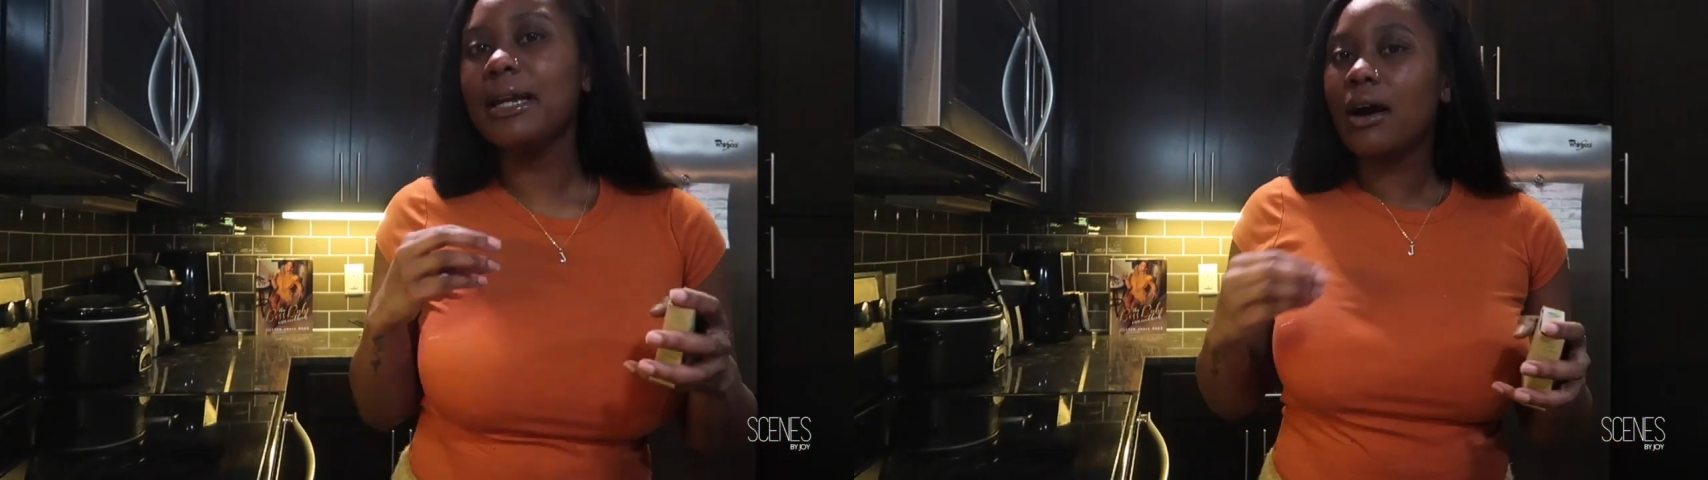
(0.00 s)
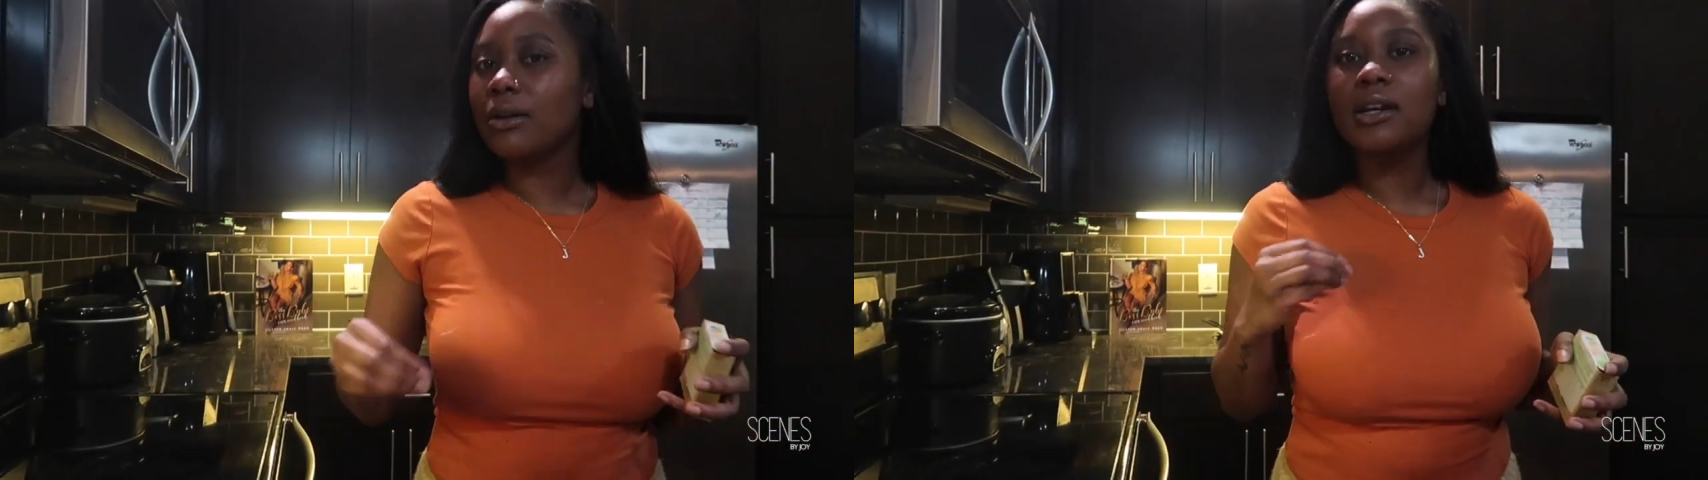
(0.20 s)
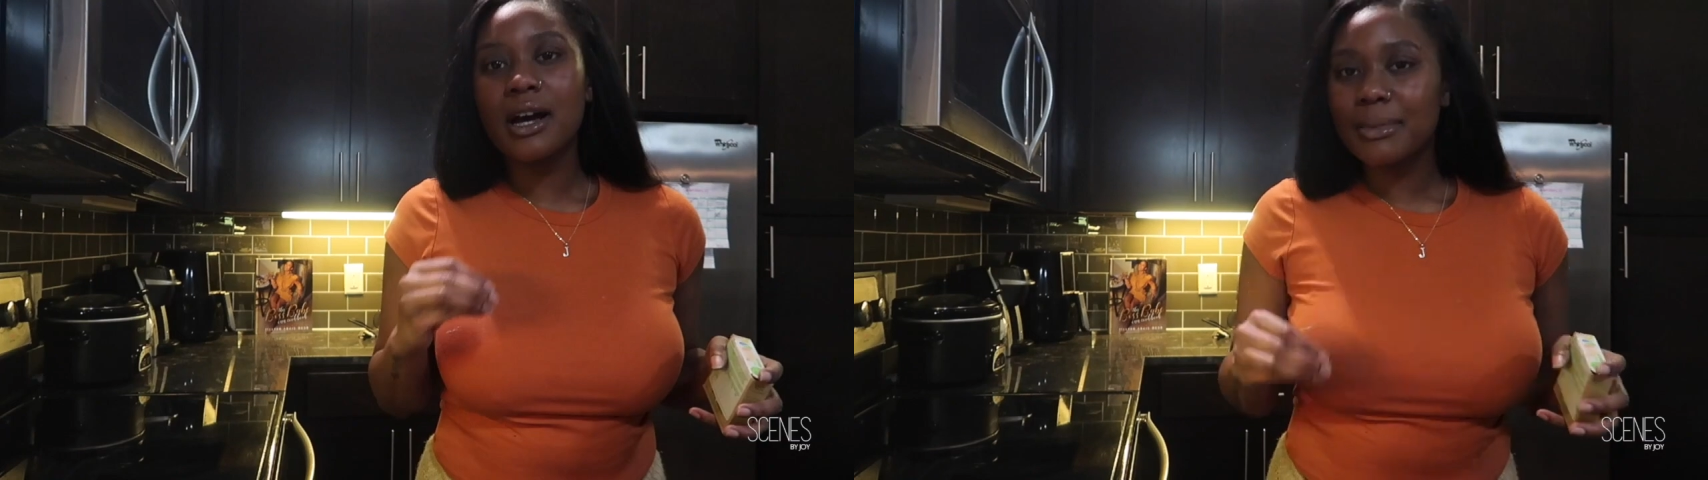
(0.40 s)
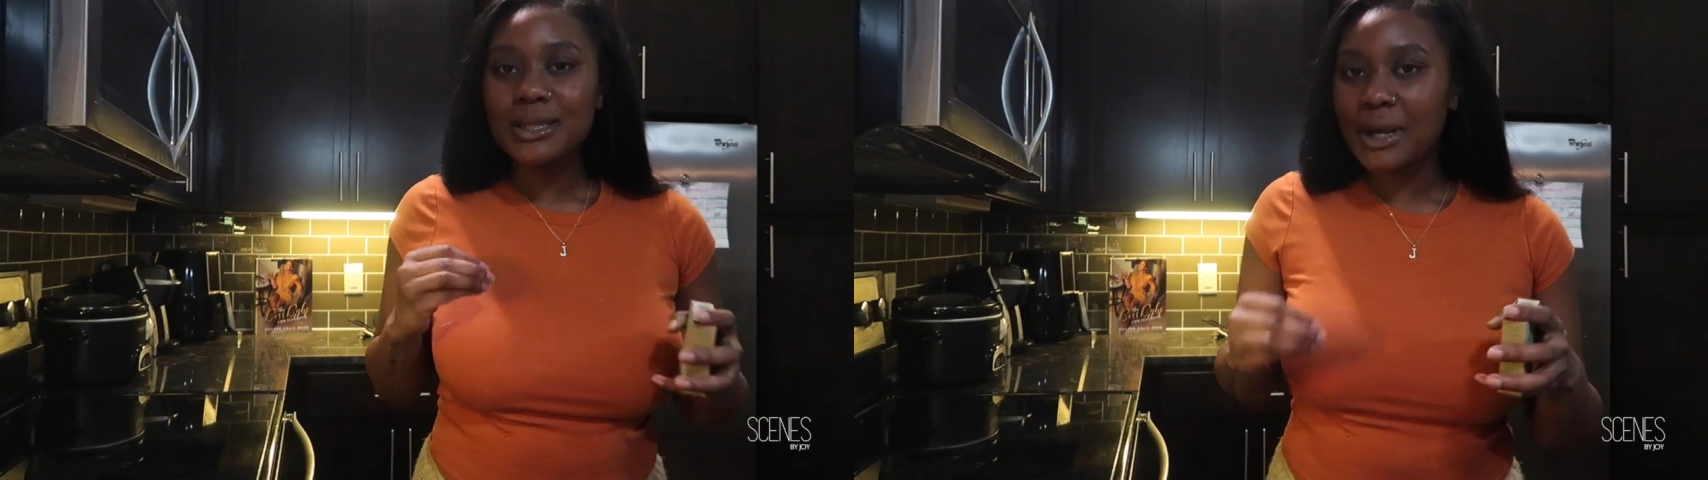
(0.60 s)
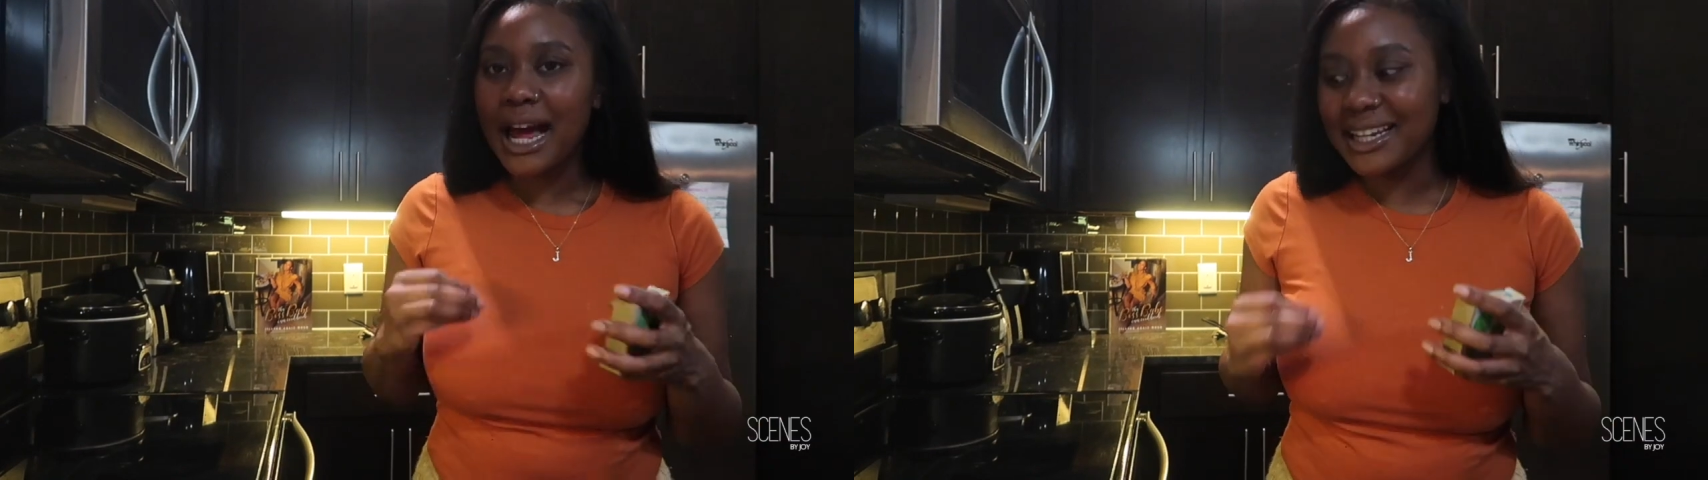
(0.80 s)
me know in the
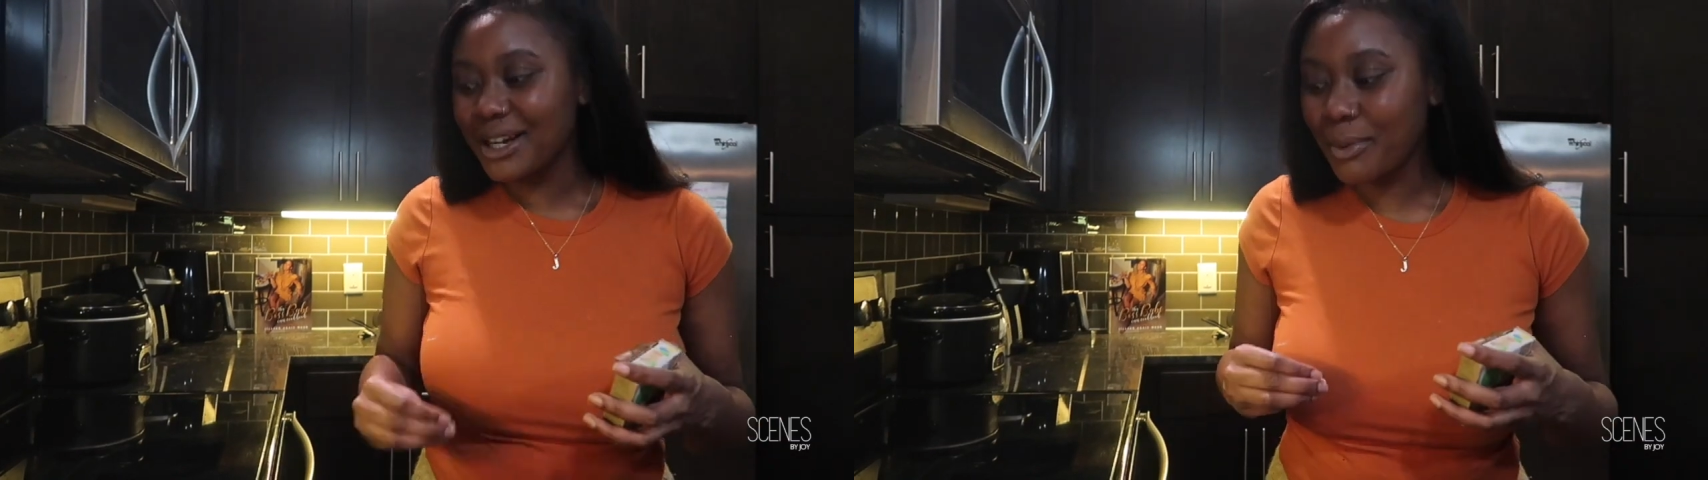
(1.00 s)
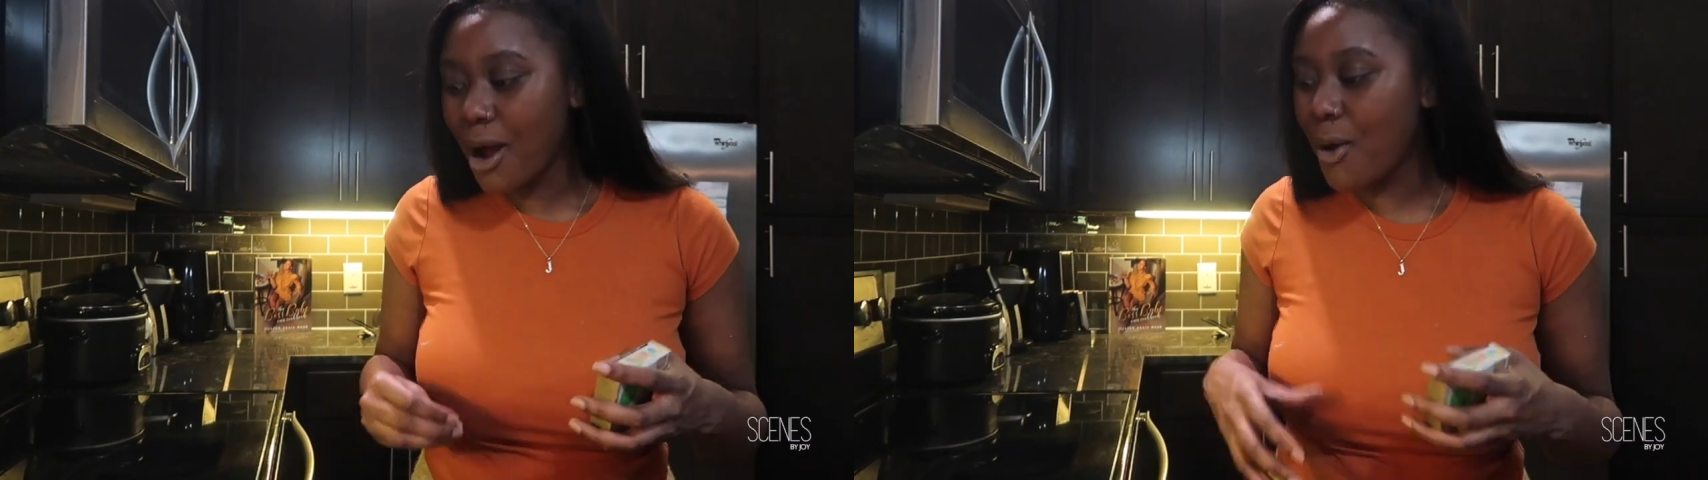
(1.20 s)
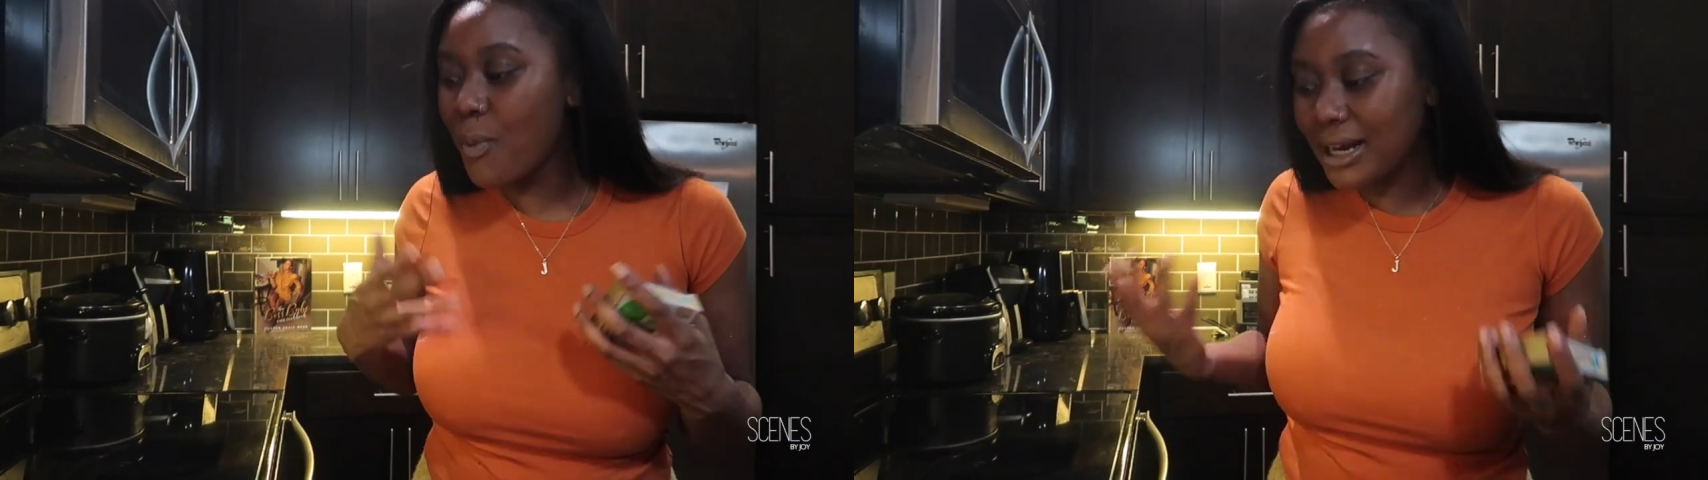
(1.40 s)
comments what I did wrong.